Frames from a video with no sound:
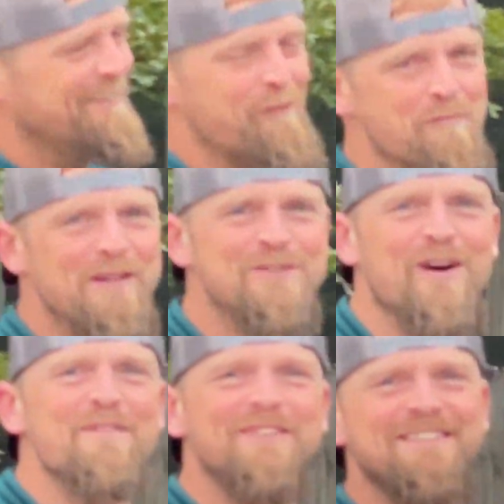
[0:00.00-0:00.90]
Well, me
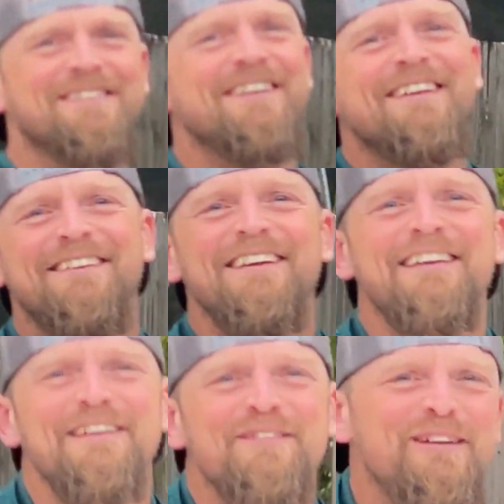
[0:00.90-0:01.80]
driving a stick that ain't
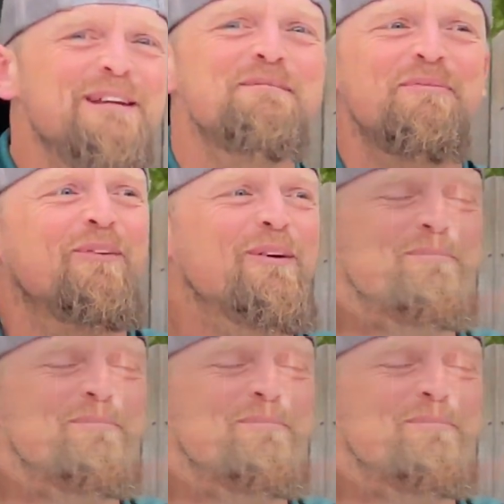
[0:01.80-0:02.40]
never done it before,